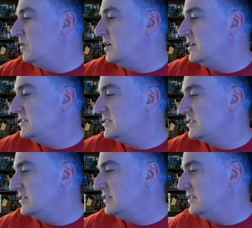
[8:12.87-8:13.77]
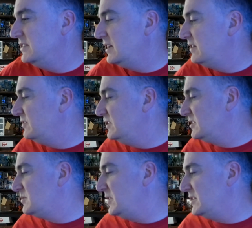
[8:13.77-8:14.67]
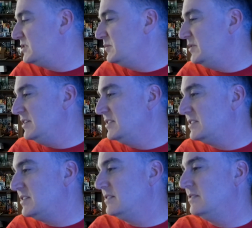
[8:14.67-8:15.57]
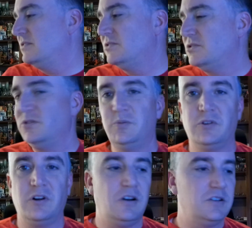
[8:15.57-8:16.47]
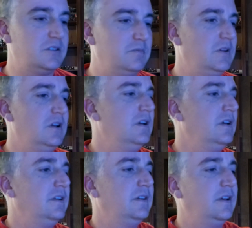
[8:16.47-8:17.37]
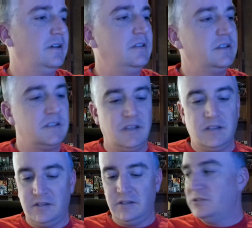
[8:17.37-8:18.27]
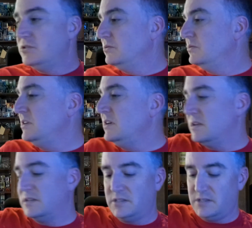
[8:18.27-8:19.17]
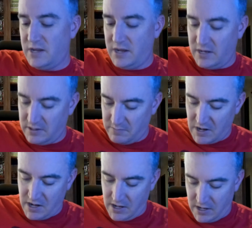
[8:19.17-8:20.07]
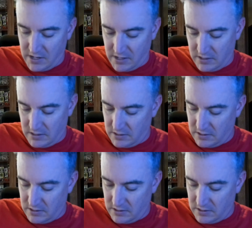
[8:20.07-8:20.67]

was Den of the Displacer Beast. Super awesome. Now let's get into the Sandman.